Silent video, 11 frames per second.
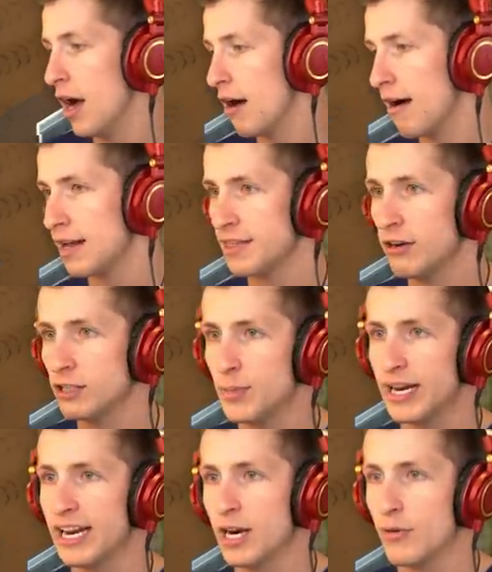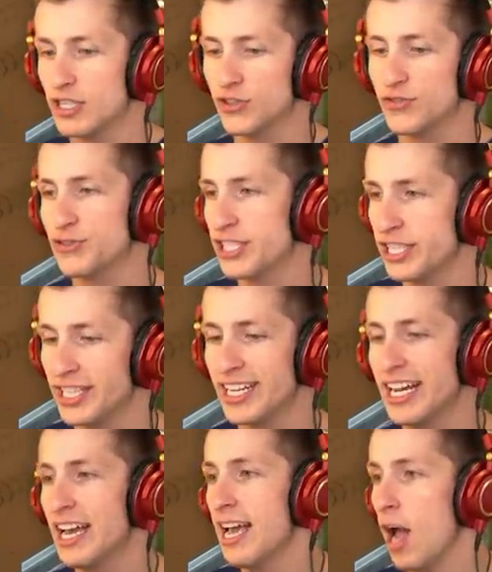All right, there's Banana Research
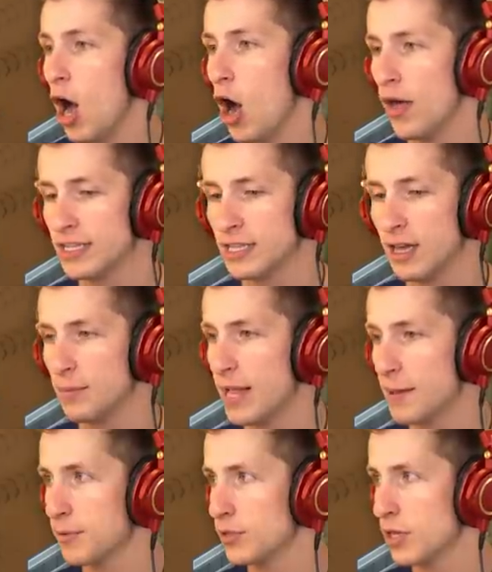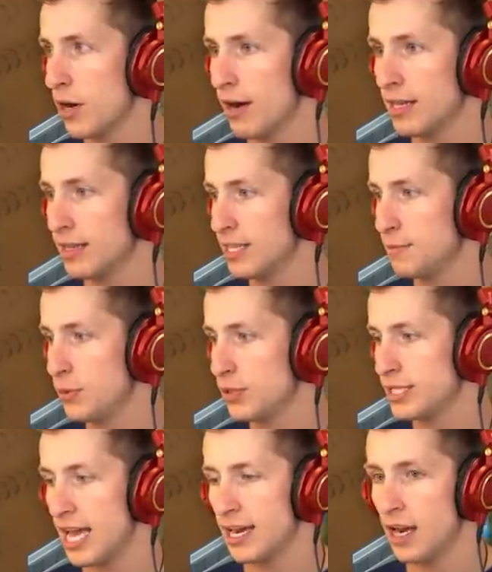Facility. Oh, that's a lot of black balloons. All right, let's
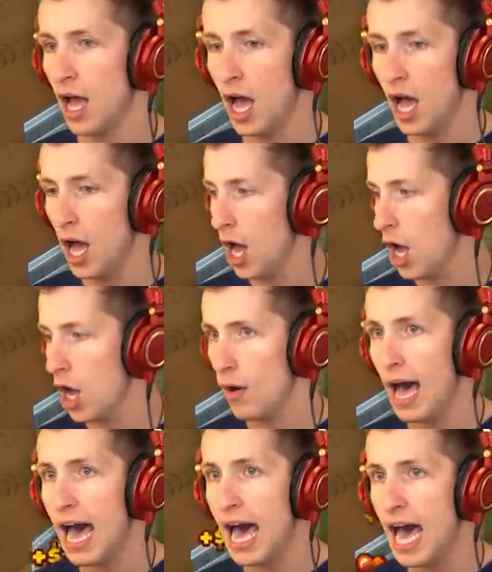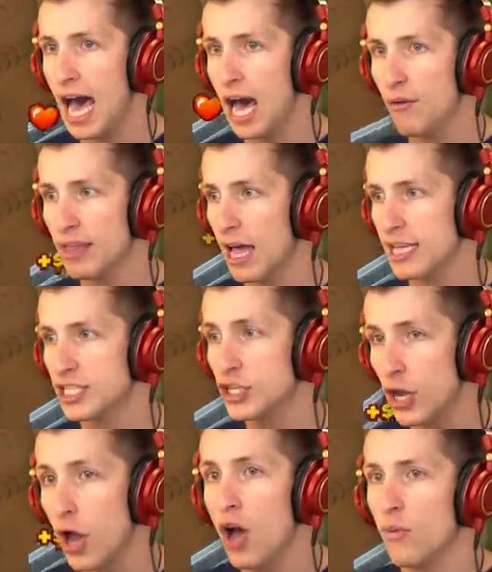boost that. Uh-oh, uh-oh, we
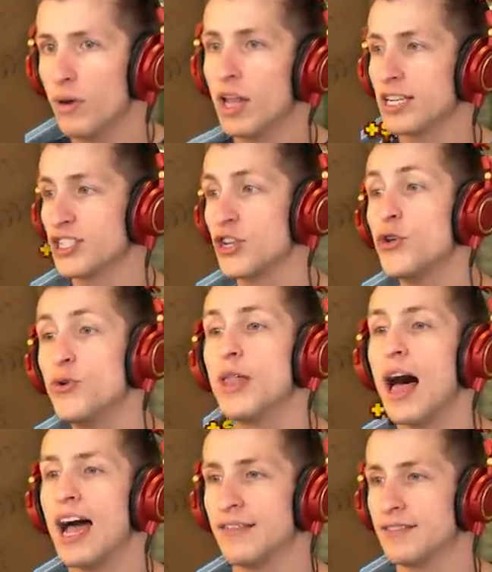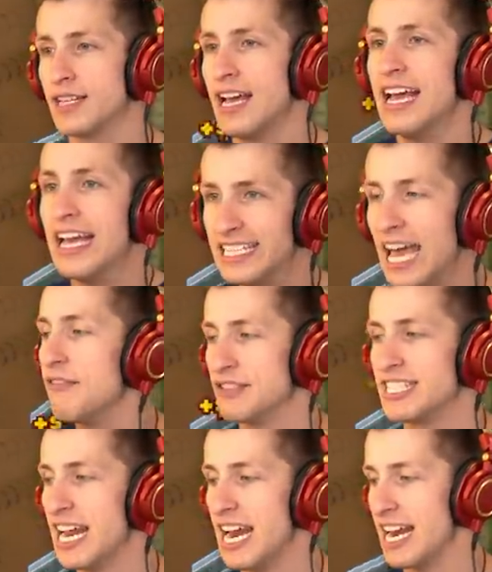lost, we lost two lives
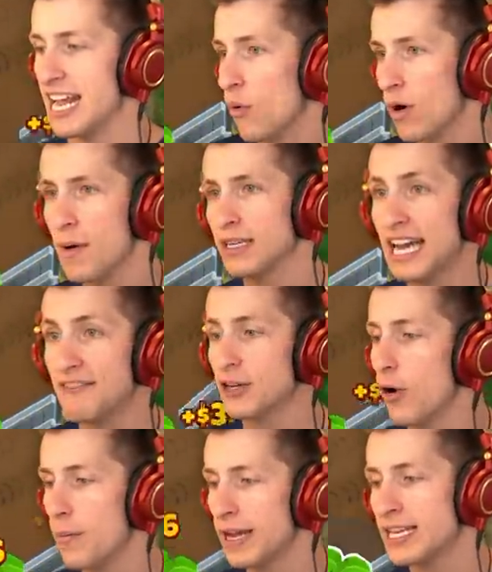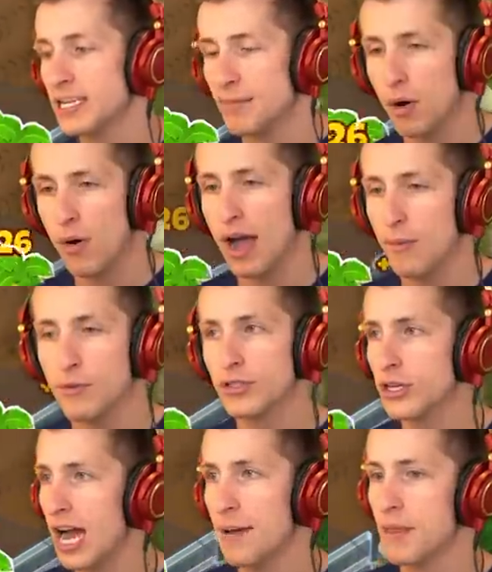devastating. We're about to have to go up against a Moab, which
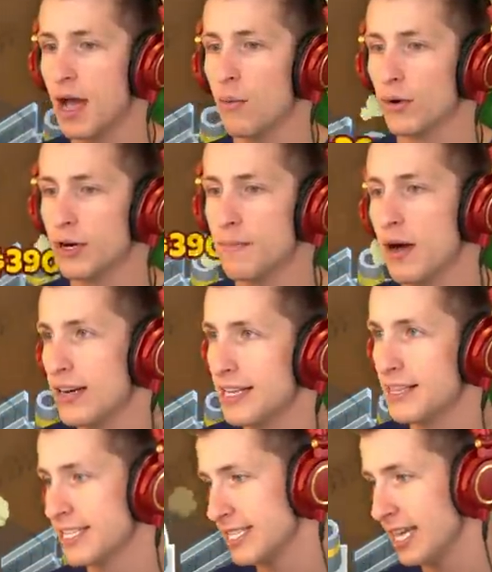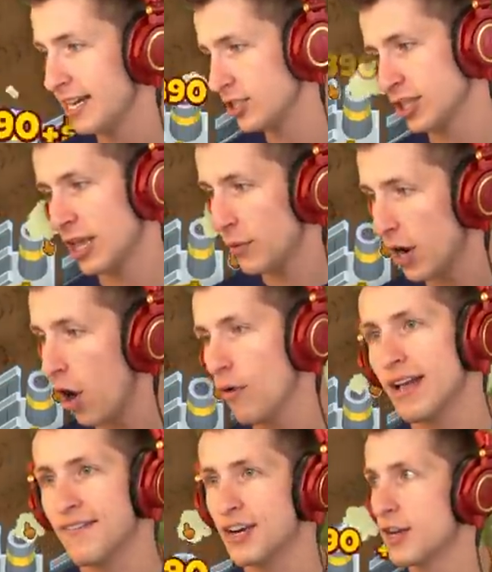I'm not worried about in the slightest. Look at that. We
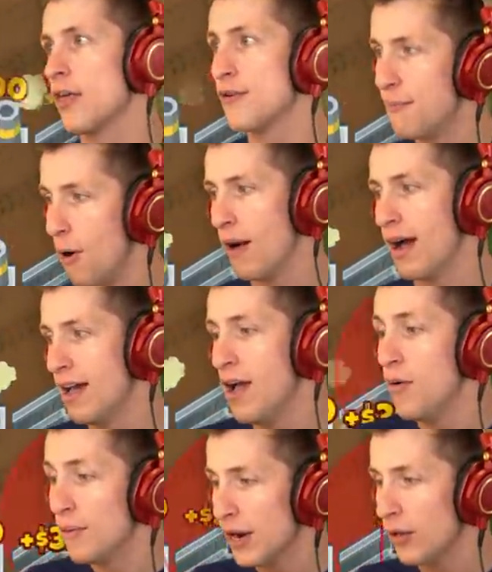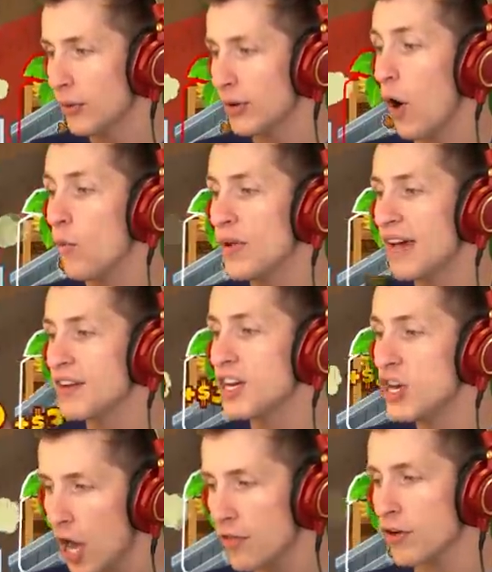already have another Moab. We already, we have
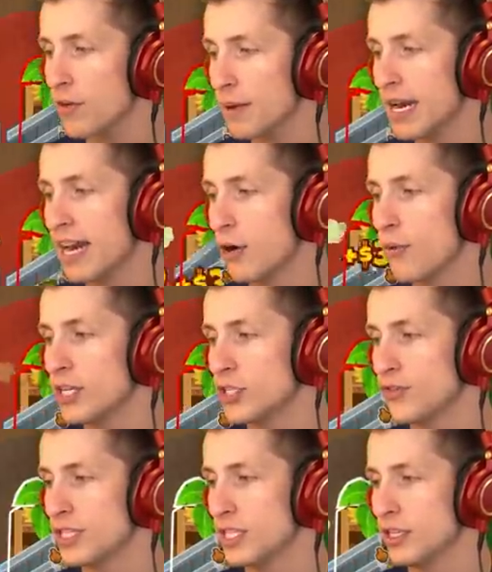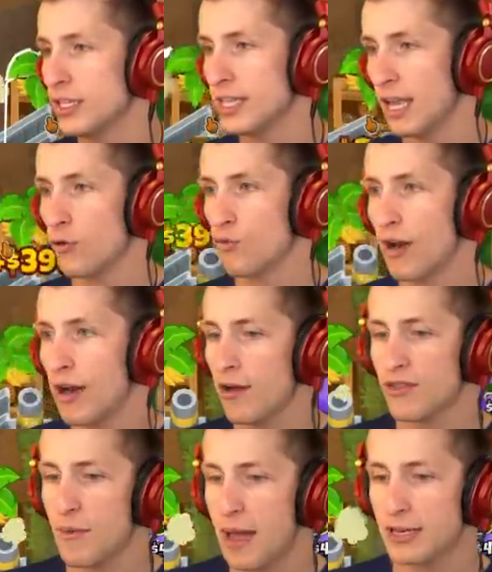another banana research facility, like, right off
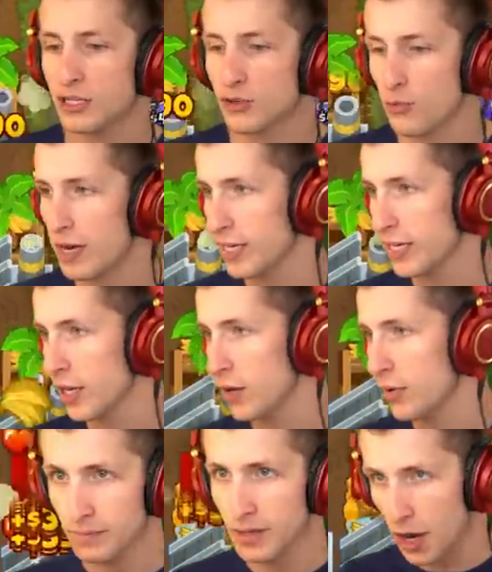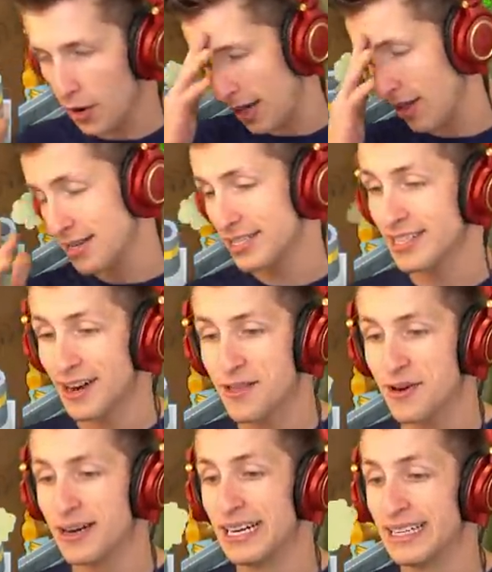the bat, just ready to go. No, I lost
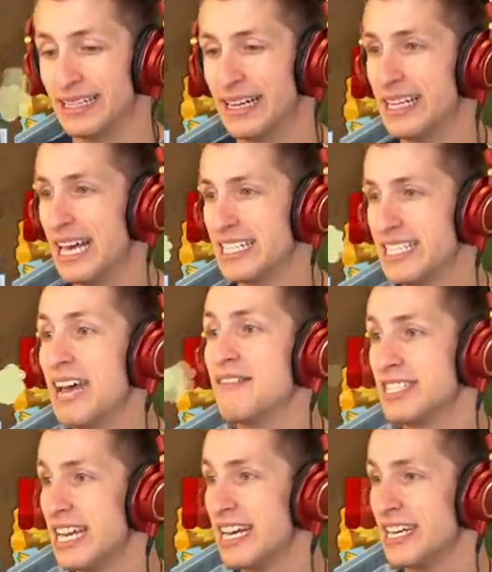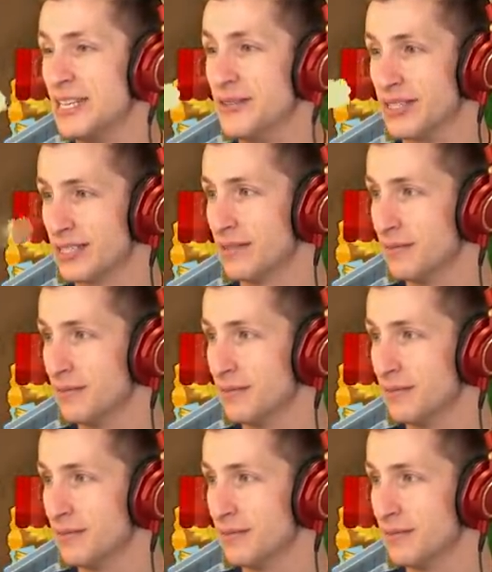another. That's devastating news.